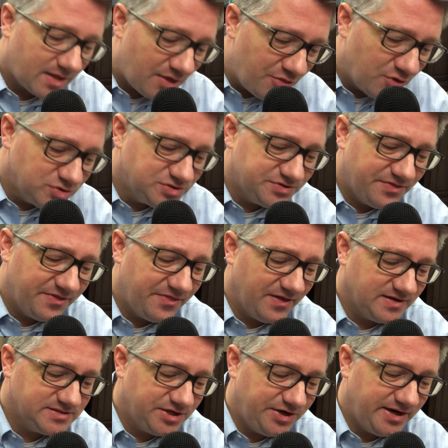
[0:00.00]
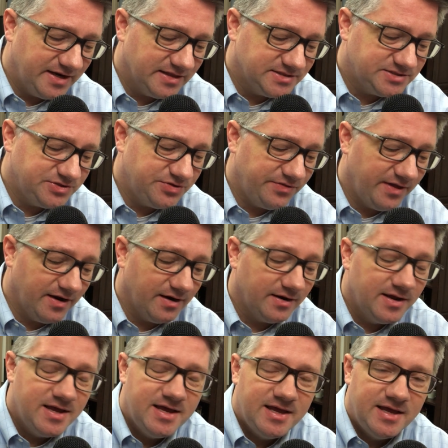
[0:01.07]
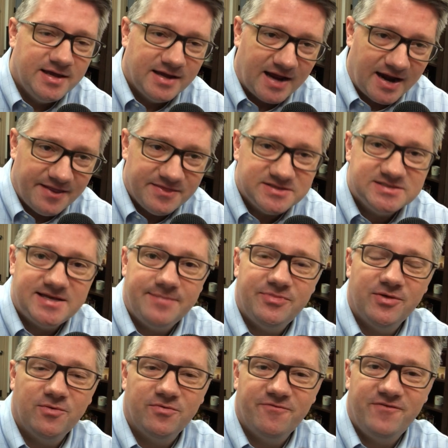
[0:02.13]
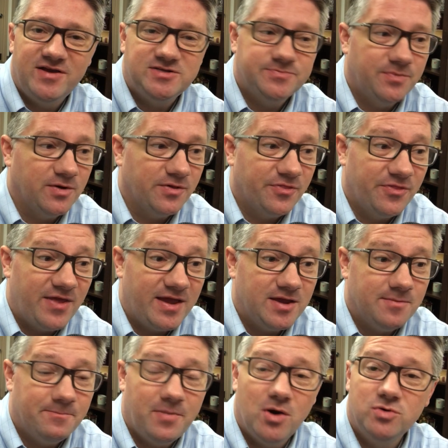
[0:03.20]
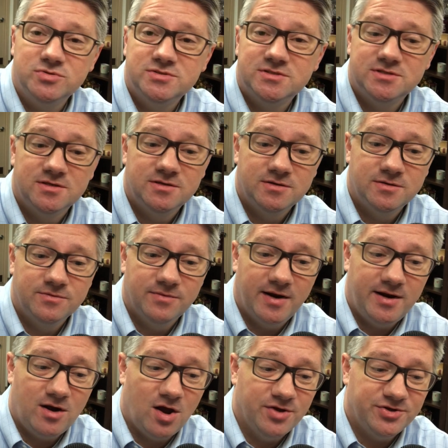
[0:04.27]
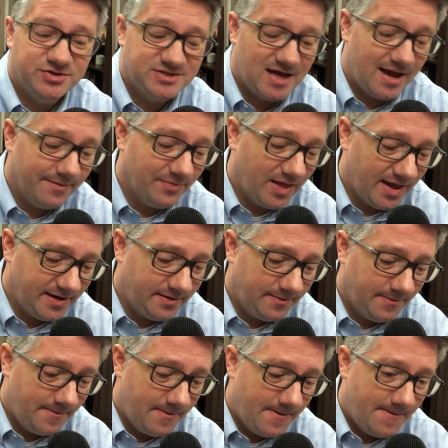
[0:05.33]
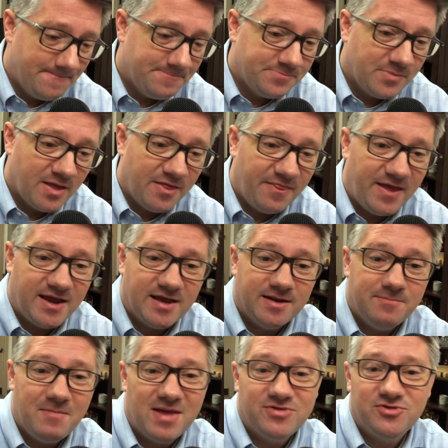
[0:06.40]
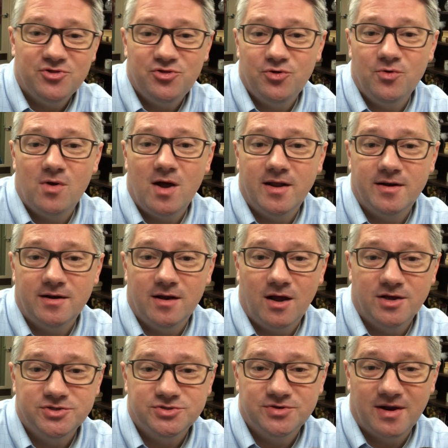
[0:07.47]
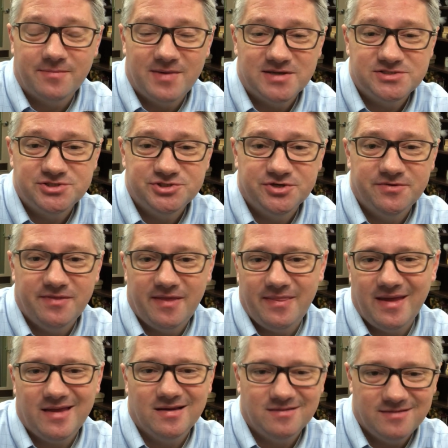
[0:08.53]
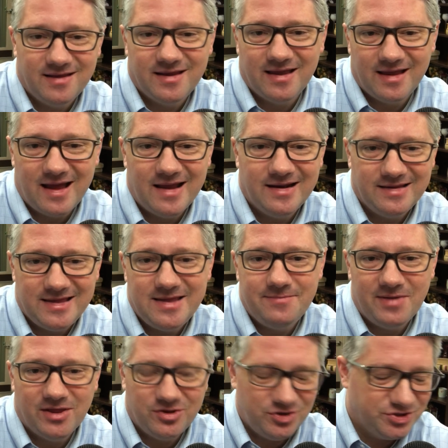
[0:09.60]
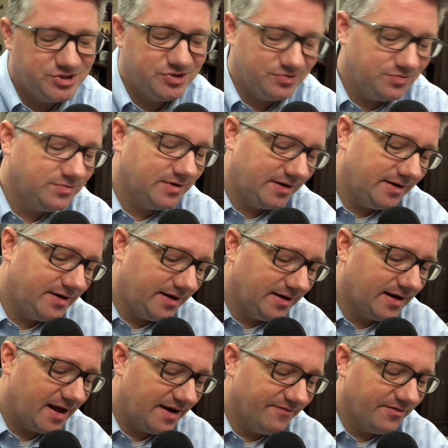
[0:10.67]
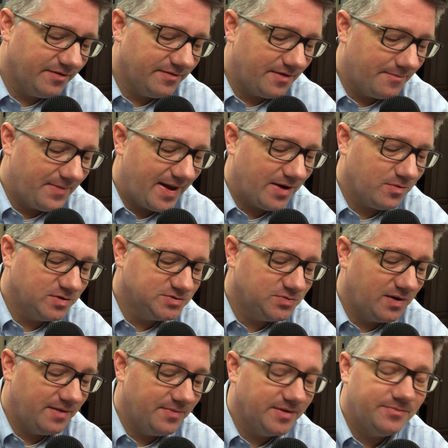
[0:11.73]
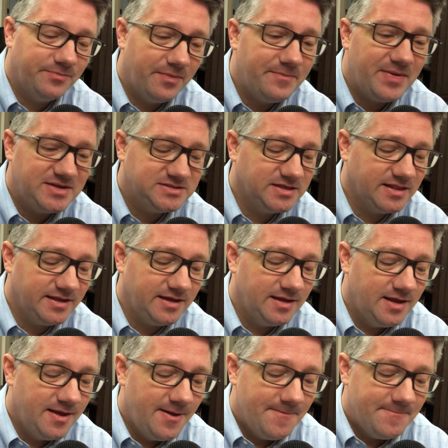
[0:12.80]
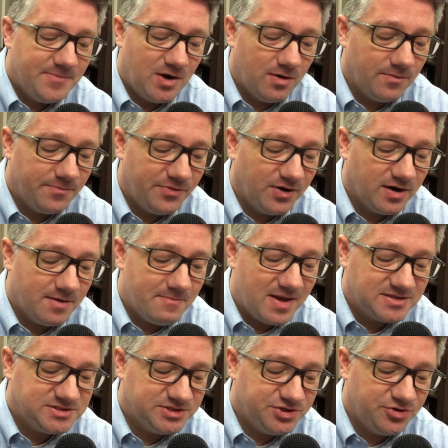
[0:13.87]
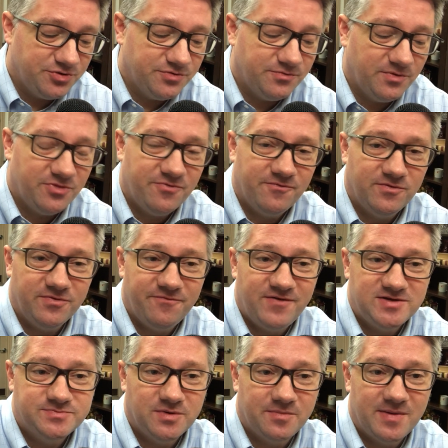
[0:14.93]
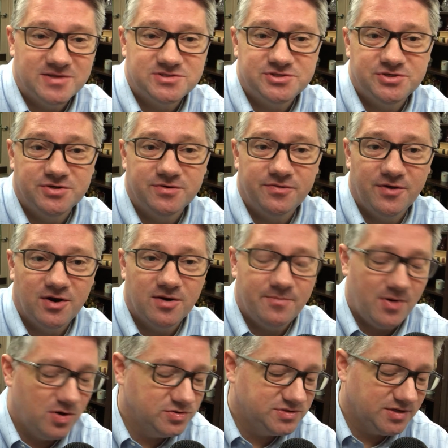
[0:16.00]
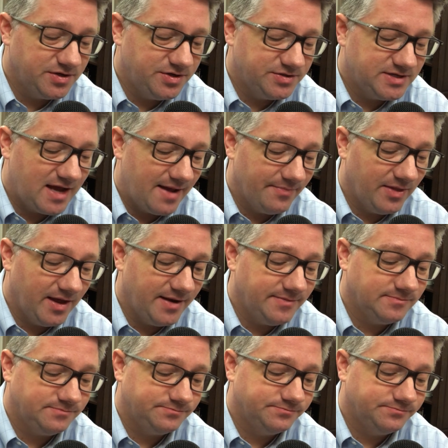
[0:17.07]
Those are the things that you need to listen to there. Kind of the same thing with Facebook. They can post, right, on your timeline. They can message you on direct messenger, and then they can kind of email you too in kind of a backwards way. But basically, they're going to message you with Facebook Messenger. They're going to post on your timeline.